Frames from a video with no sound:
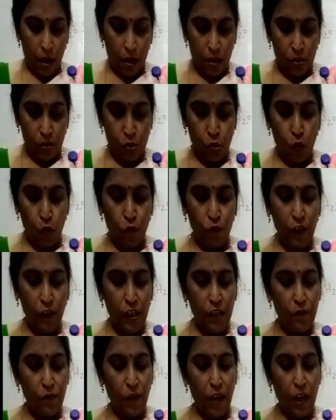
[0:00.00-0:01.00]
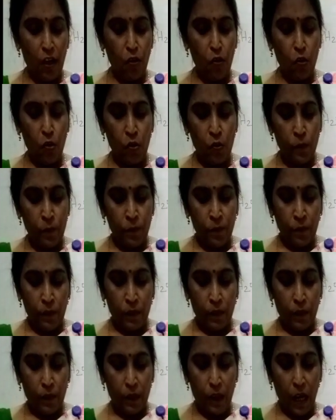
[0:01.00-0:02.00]
So field fallow,
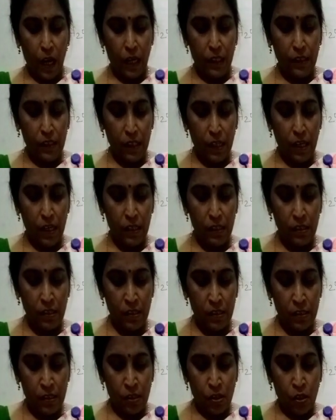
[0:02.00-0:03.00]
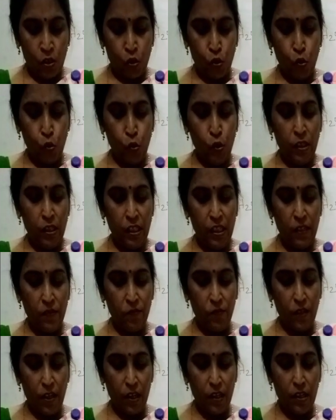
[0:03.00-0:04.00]
that is to
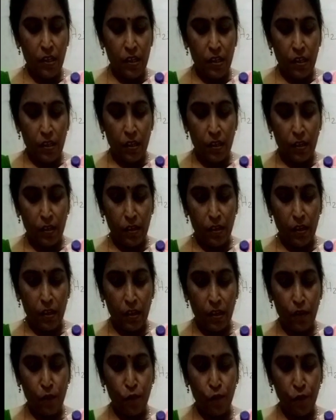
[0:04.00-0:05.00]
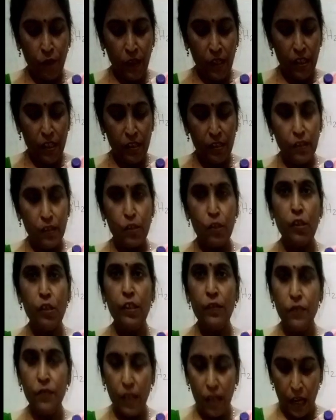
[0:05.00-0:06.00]
leave the
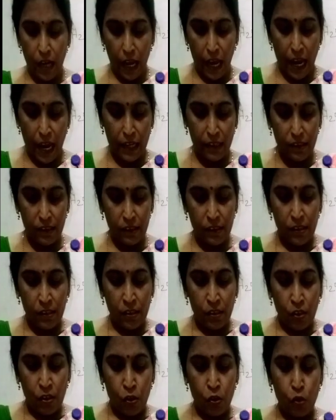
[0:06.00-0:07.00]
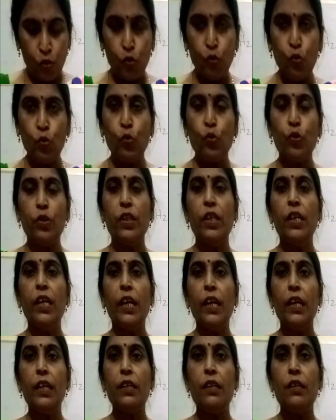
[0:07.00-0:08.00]
leave the land to
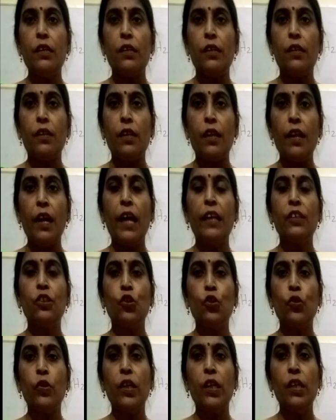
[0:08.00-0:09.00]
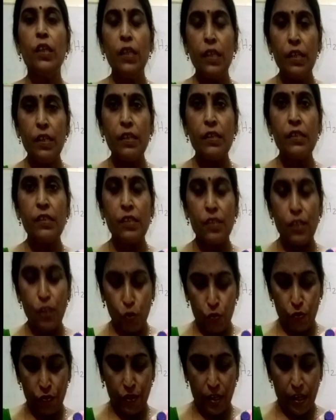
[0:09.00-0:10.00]
regain naturally its
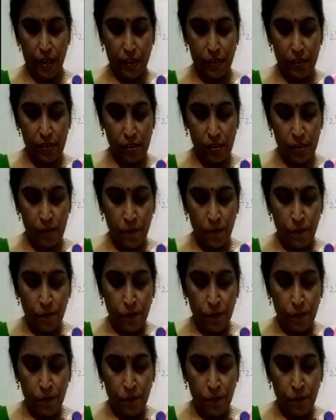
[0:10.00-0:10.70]
nutrients